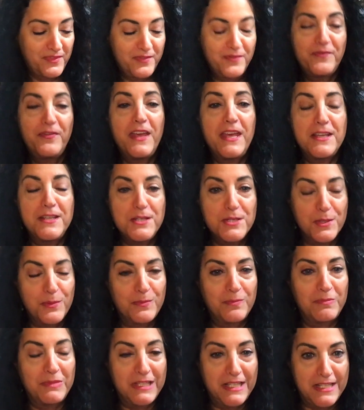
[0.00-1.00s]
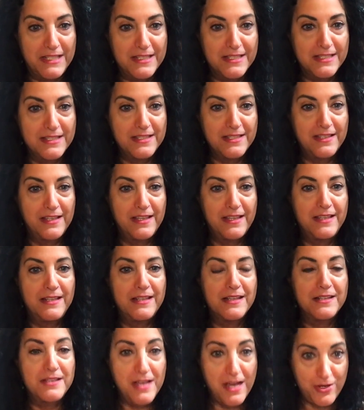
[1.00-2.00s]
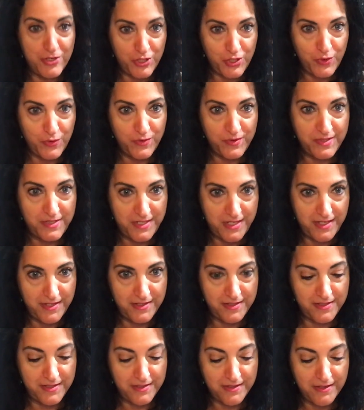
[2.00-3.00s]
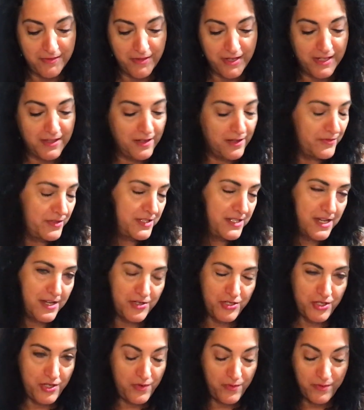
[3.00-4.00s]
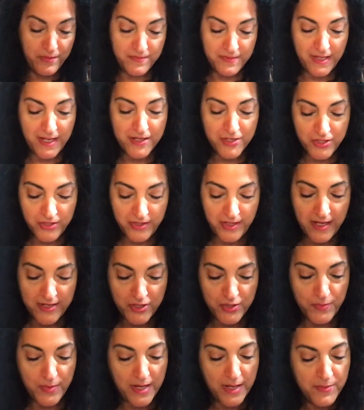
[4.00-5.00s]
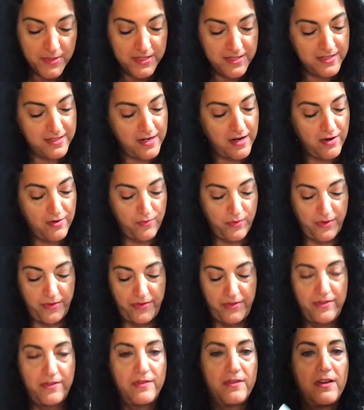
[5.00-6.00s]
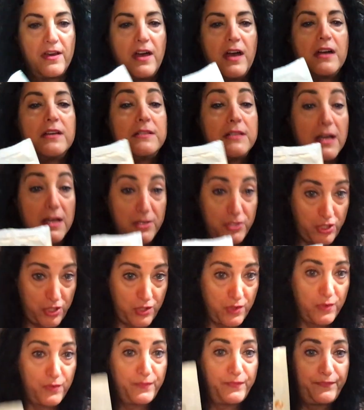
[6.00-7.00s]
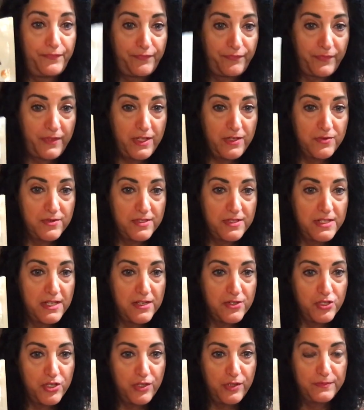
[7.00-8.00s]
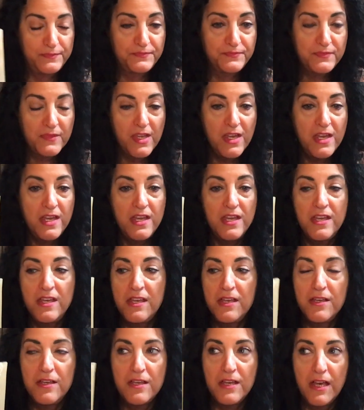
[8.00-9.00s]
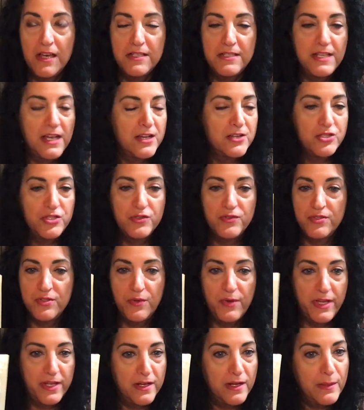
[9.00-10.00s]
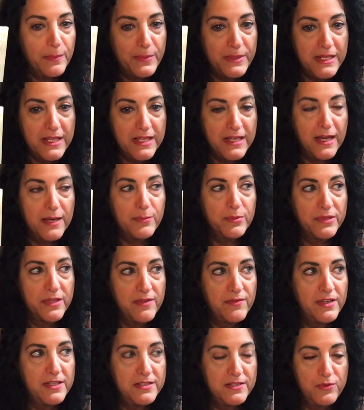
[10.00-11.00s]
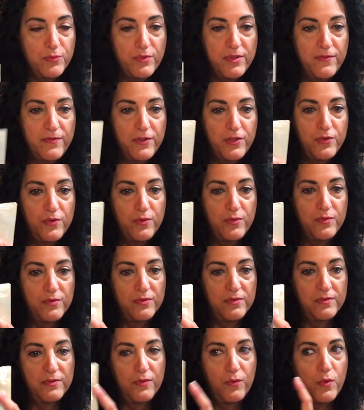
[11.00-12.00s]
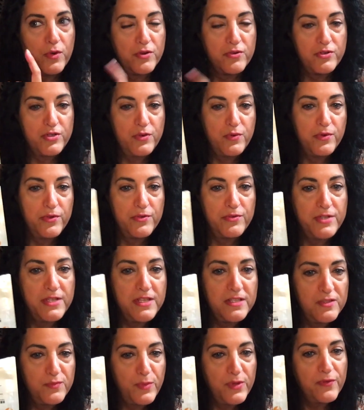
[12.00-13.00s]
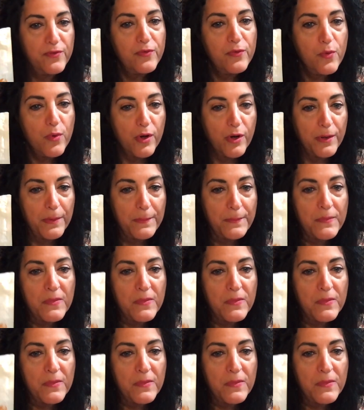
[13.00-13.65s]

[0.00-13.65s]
Fandom blends in Adagio's teas. Okay, I love Adagio. And actually, I should probably start with Adagio. Here's Adagio. Adagio's great company. I believe I did review 1 or 2 of their teas before.